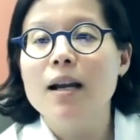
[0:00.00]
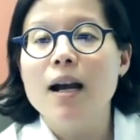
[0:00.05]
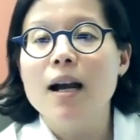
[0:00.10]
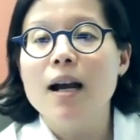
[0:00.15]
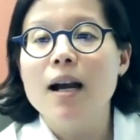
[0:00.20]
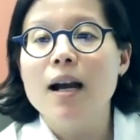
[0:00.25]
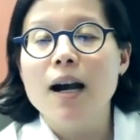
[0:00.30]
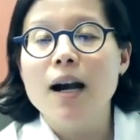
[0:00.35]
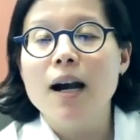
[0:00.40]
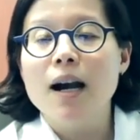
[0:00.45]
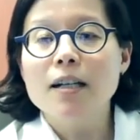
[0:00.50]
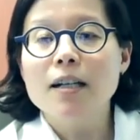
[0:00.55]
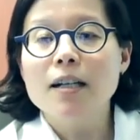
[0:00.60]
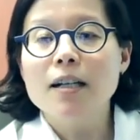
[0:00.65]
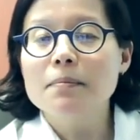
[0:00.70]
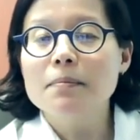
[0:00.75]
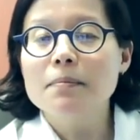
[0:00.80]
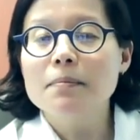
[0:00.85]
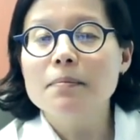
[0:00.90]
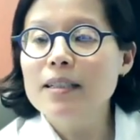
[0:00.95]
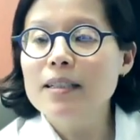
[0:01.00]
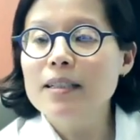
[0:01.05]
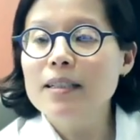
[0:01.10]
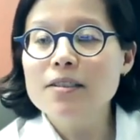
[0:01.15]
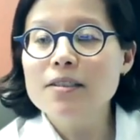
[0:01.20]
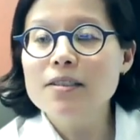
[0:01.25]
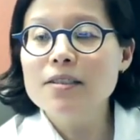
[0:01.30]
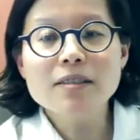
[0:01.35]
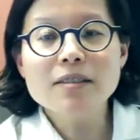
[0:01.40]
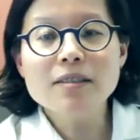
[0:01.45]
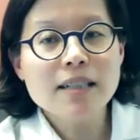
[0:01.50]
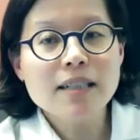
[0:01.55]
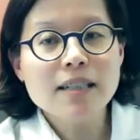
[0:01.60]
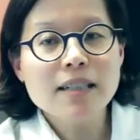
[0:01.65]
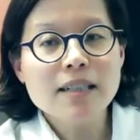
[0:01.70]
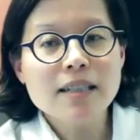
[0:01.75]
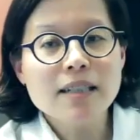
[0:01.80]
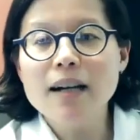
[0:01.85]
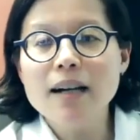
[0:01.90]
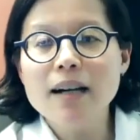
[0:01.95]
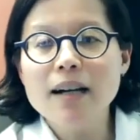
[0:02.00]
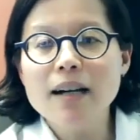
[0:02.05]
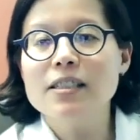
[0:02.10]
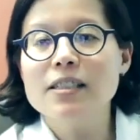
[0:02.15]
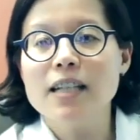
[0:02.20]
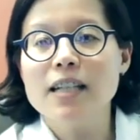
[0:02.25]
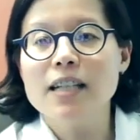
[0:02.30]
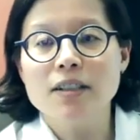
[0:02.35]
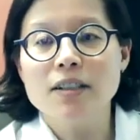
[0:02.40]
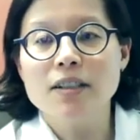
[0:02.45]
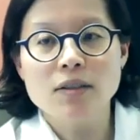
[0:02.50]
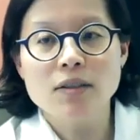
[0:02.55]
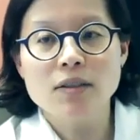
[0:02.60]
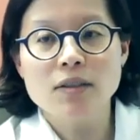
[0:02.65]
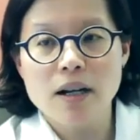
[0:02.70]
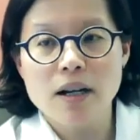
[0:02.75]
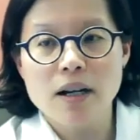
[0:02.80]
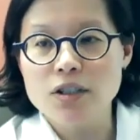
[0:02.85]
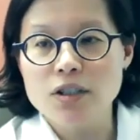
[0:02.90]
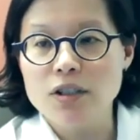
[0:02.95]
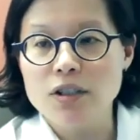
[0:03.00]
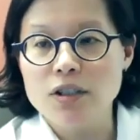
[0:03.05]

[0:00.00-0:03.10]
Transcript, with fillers: Um, there's a lot of psychological